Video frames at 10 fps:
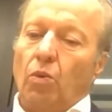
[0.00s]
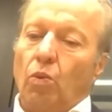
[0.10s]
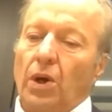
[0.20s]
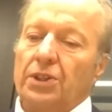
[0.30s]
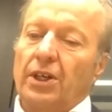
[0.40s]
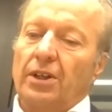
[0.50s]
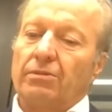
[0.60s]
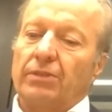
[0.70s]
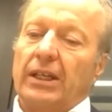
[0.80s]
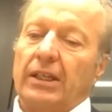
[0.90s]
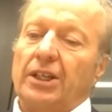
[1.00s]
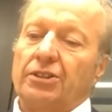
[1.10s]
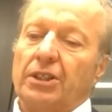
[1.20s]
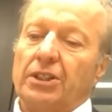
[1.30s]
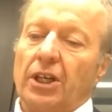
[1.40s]
what are the
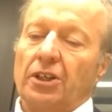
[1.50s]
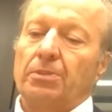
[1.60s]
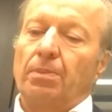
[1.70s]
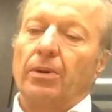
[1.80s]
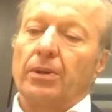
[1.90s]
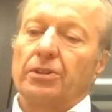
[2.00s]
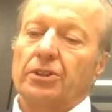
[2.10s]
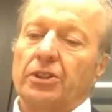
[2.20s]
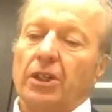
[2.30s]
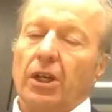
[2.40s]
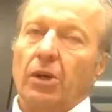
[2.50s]
regulatory touch points